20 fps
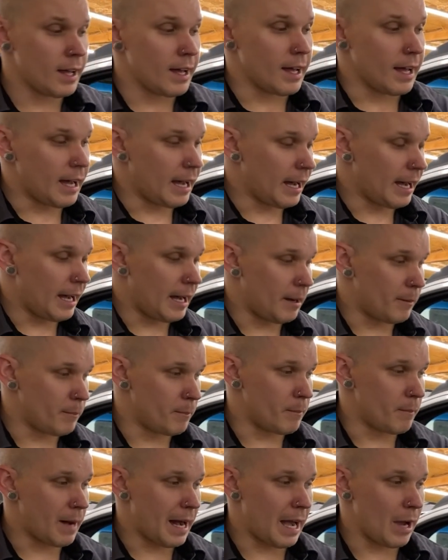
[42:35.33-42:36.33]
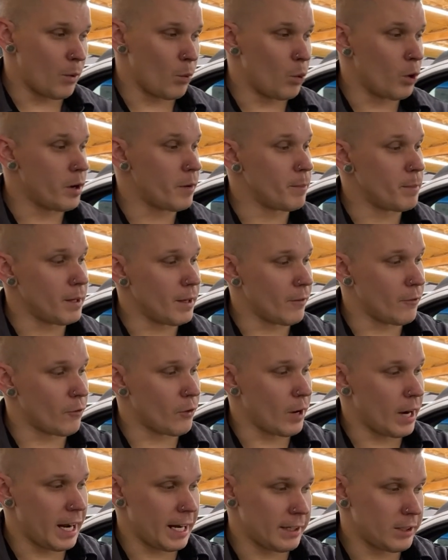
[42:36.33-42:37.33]
um, I wouldn't be
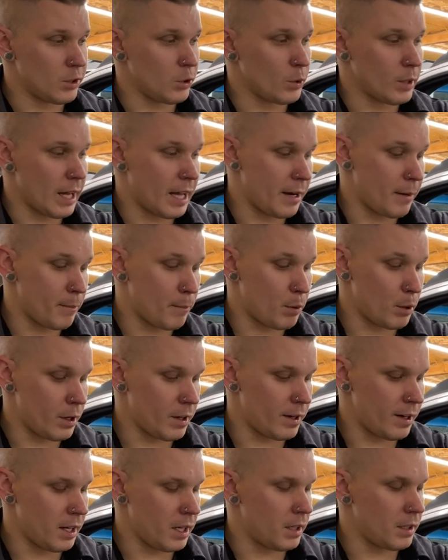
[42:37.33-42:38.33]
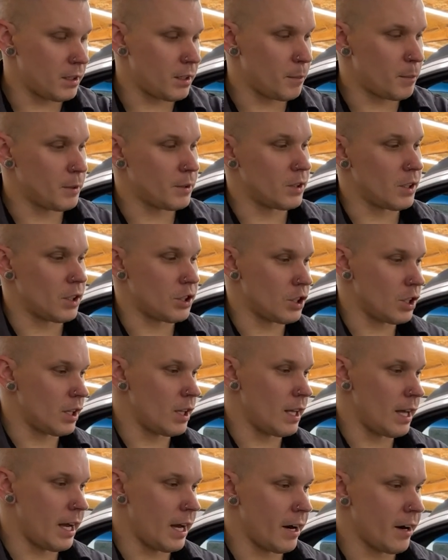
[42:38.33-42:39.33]
afraid to kind of put it into position
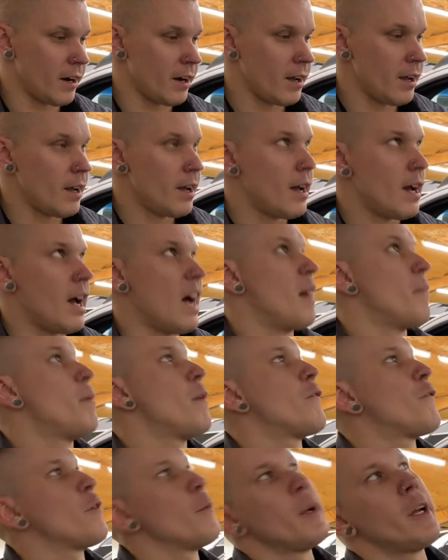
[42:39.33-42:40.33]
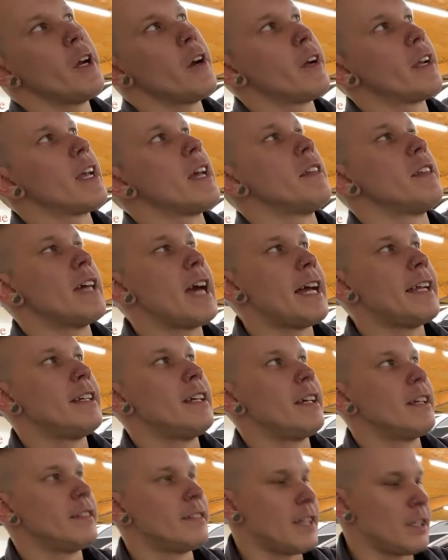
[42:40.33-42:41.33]
there. Uh, but from here, again, the
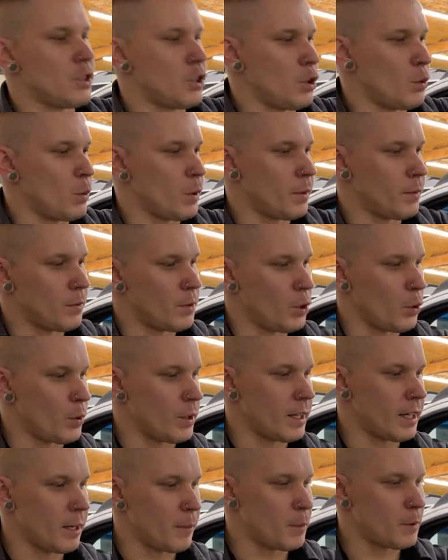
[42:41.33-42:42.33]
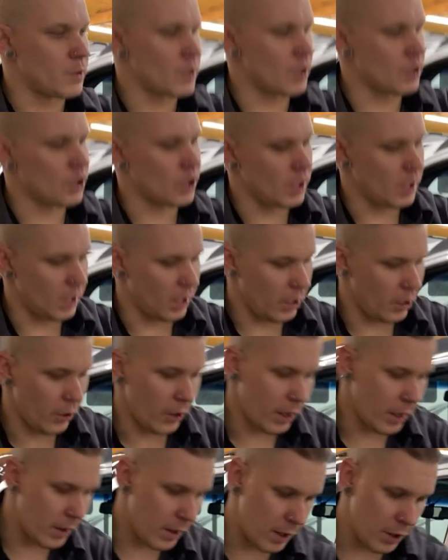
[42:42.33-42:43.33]
idea is that you would, you would get a position here,
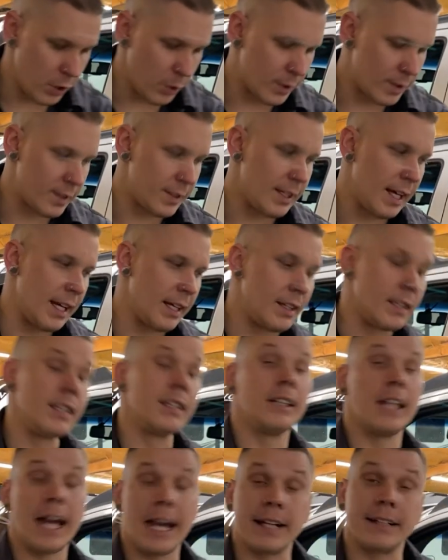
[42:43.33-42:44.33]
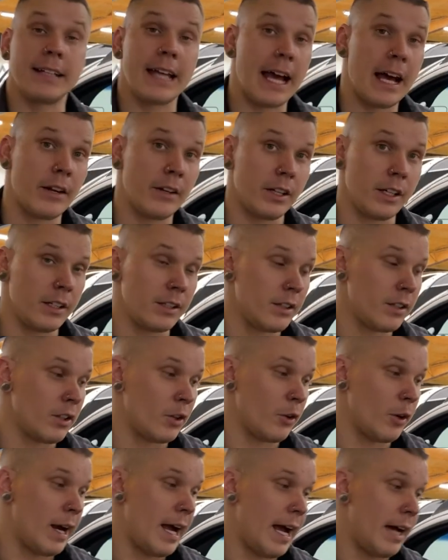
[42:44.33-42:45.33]
and then you would stake the leg down into the
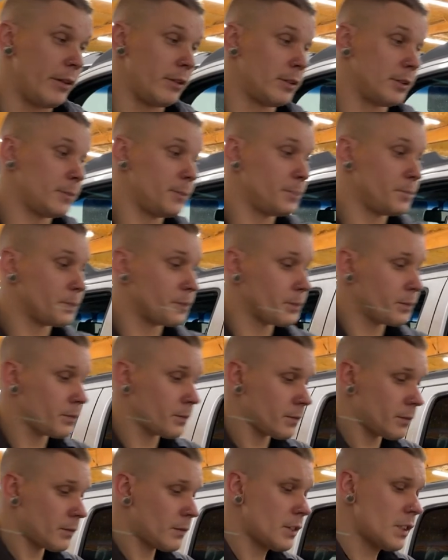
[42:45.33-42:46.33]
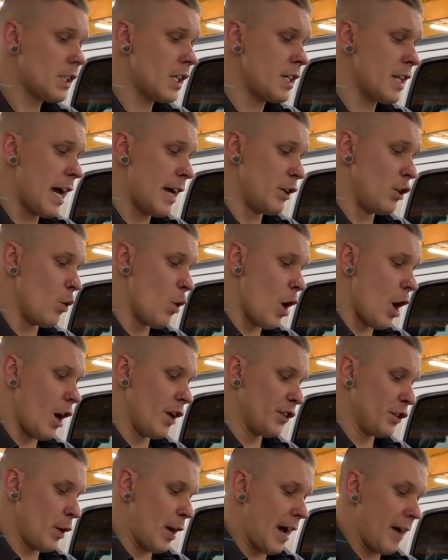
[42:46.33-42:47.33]
ground. Now, you
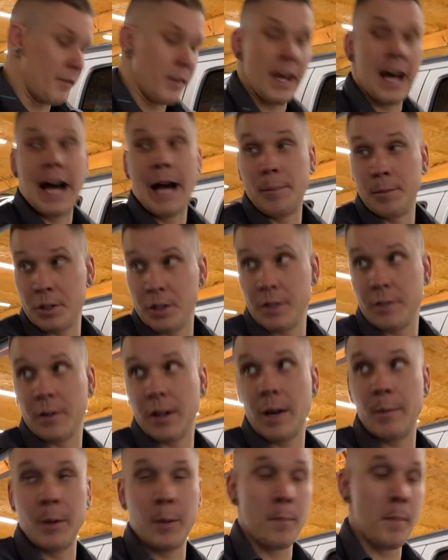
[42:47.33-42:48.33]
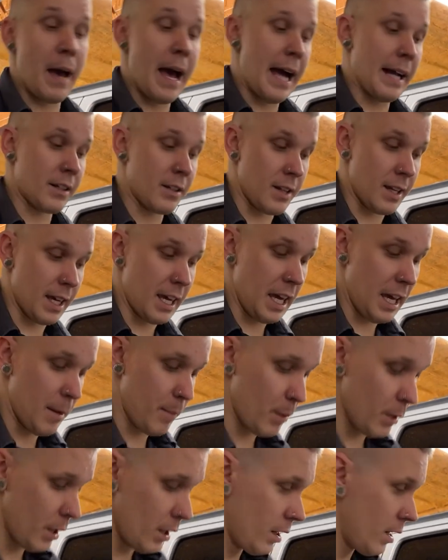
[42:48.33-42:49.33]
also have the option of coming back to the
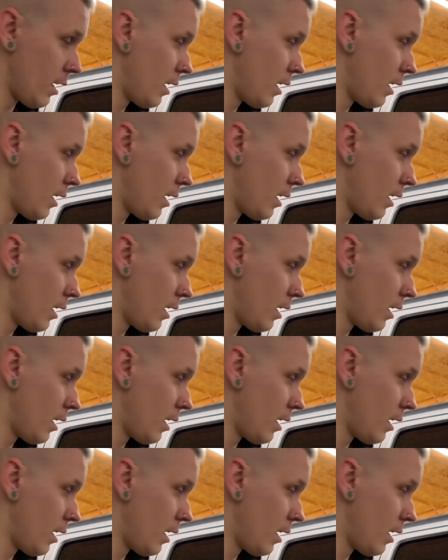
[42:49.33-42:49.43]
camper,